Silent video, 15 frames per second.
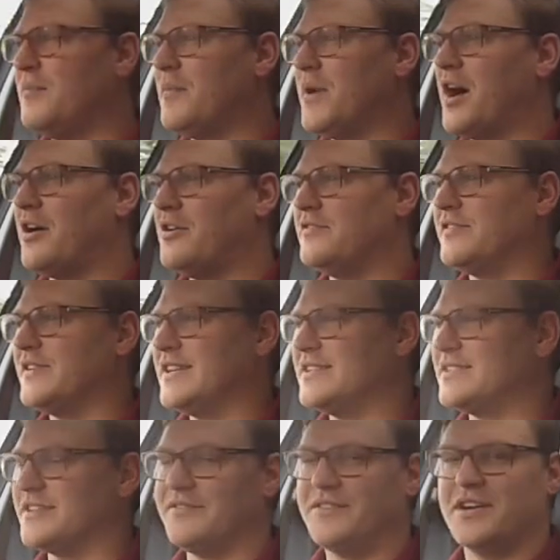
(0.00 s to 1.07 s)
Hopefully
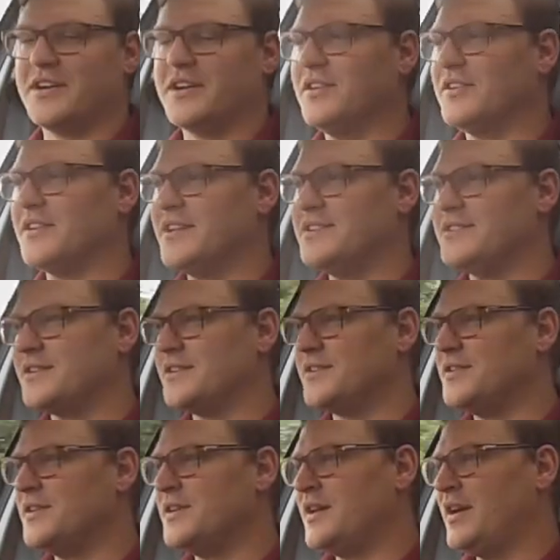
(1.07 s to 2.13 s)
it's something I can look
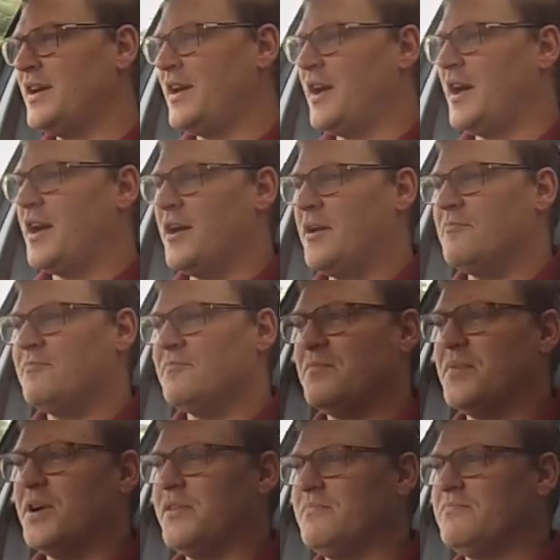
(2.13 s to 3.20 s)
into.
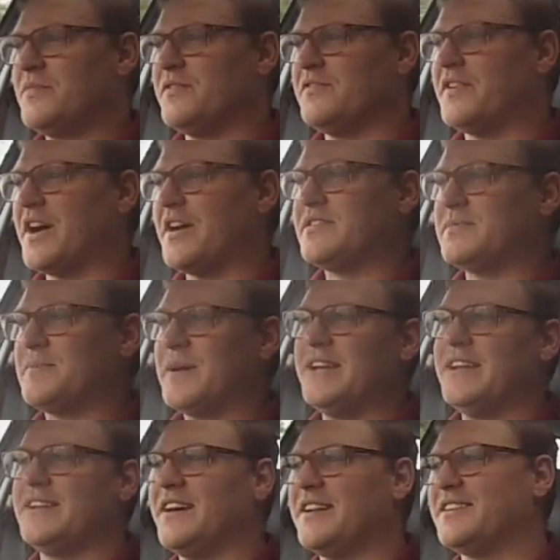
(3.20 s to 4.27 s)
But
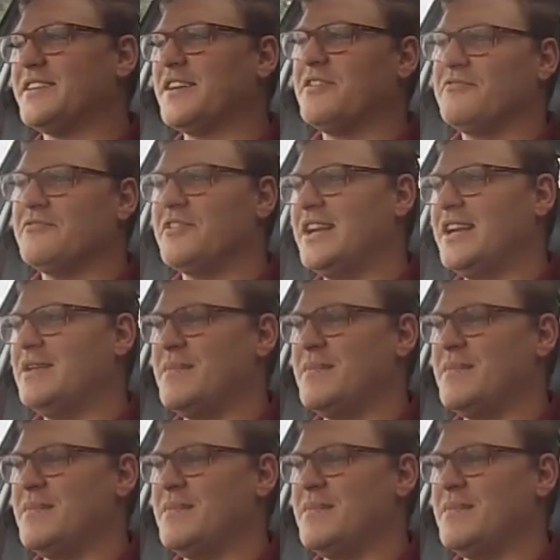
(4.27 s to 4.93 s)
5-speed, I don't really